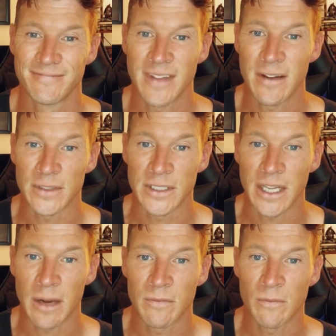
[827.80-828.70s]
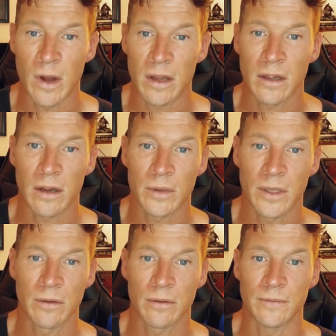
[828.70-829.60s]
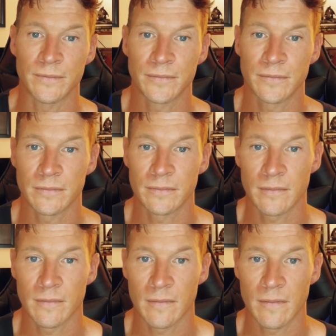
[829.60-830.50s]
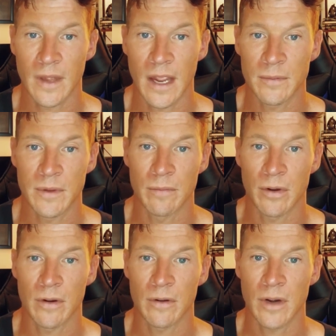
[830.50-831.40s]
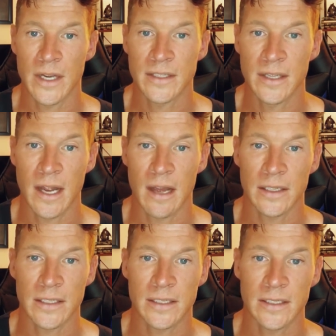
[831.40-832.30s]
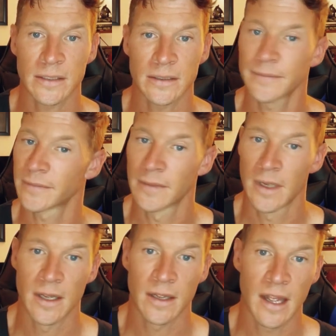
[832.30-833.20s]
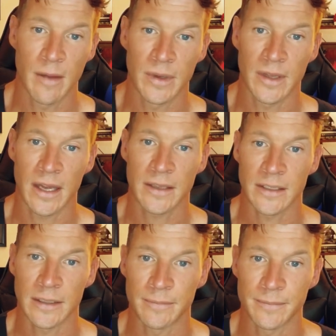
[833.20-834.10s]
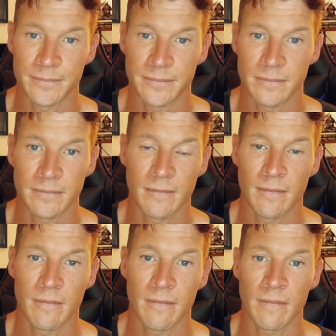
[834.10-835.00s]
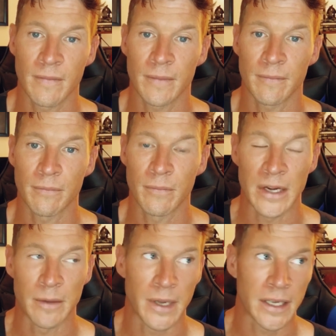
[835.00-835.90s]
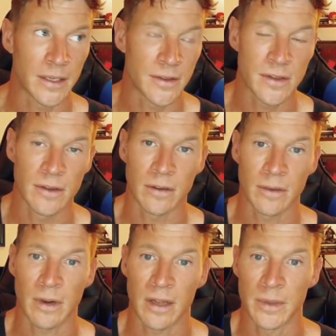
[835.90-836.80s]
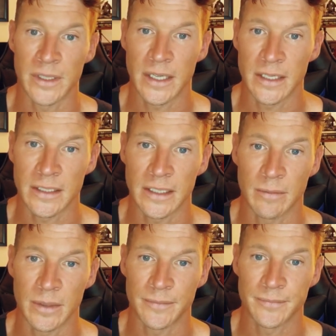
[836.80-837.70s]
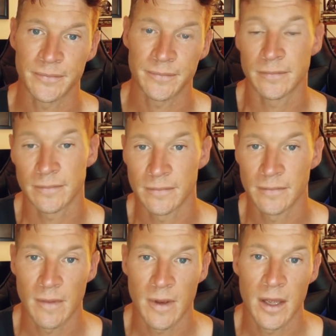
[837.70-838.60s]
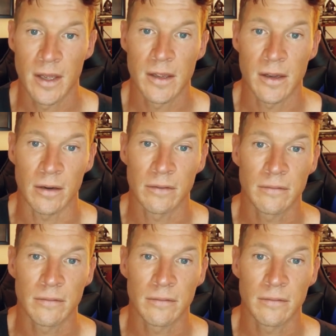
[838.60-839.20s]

Evelyn, I'm well. How are you? Captain Price and Alex. Can't beat that team. Brandon Beckett and Zero could probably beat that team, but, you know,